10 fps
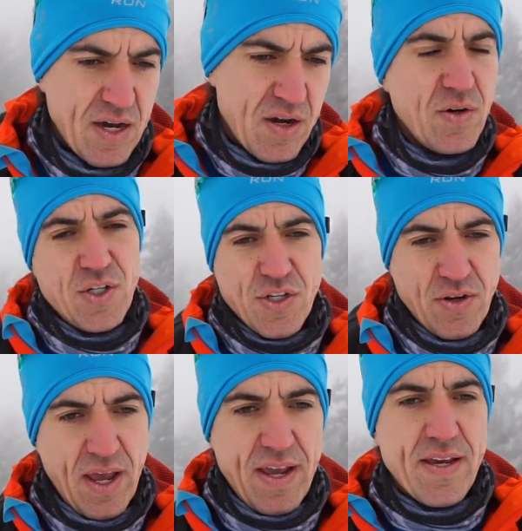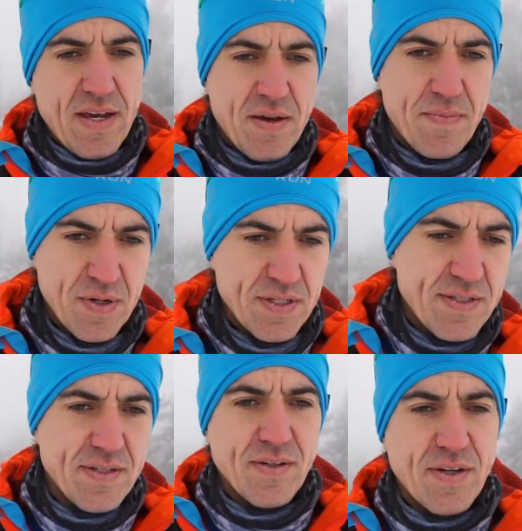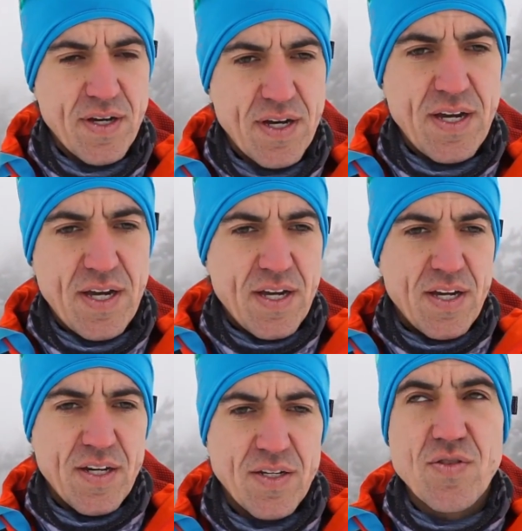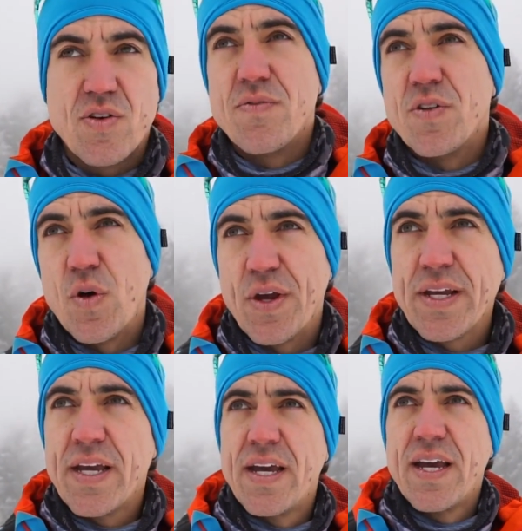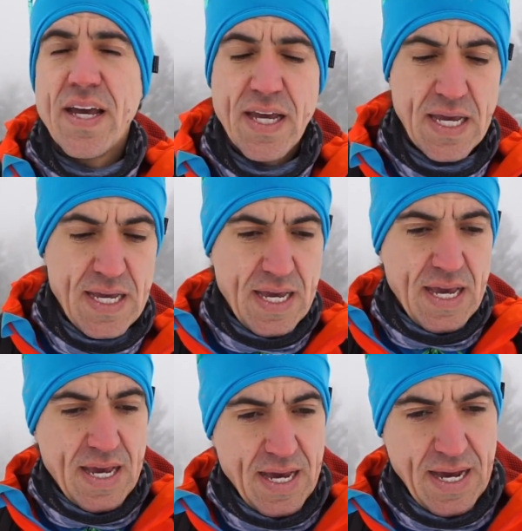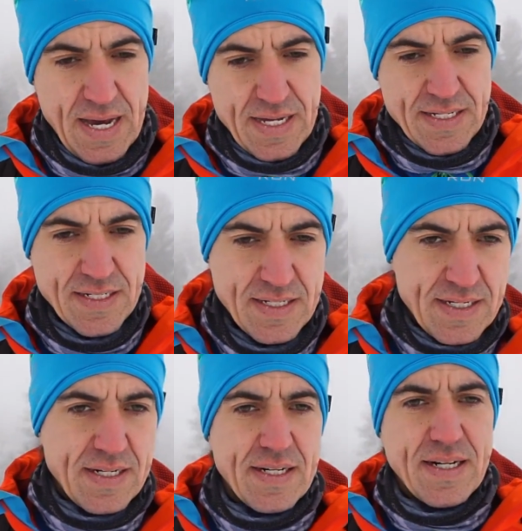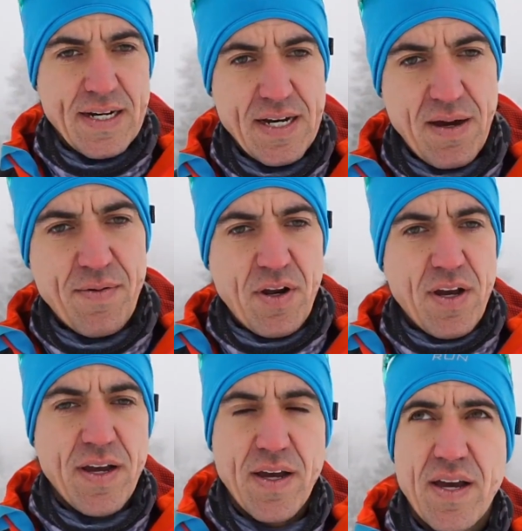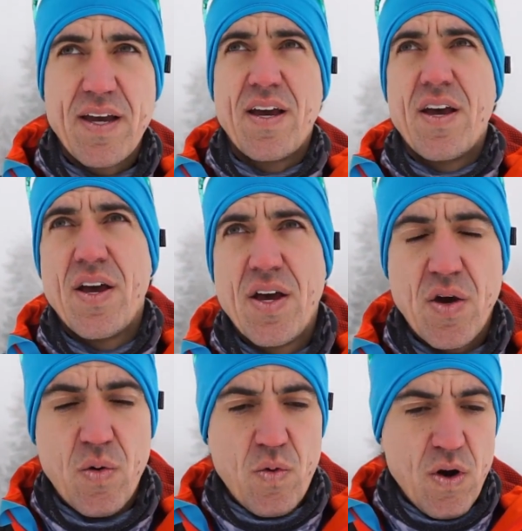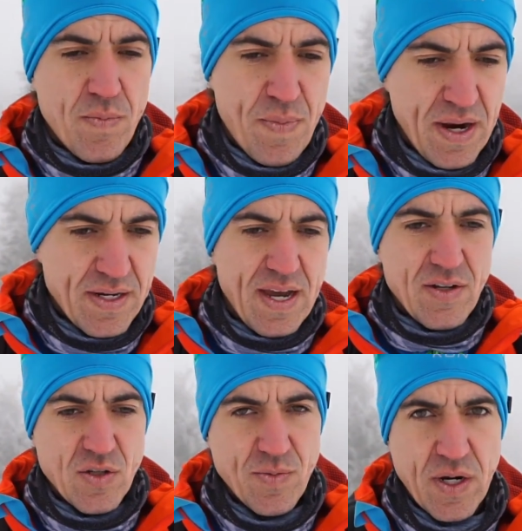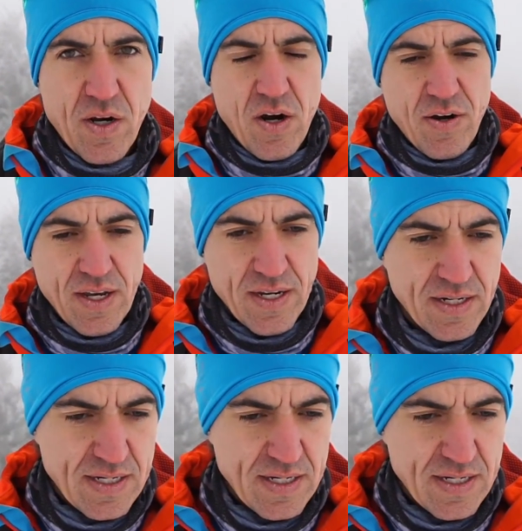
which is okay, but still sort of annoying. And I'm gonna walk back down to my car again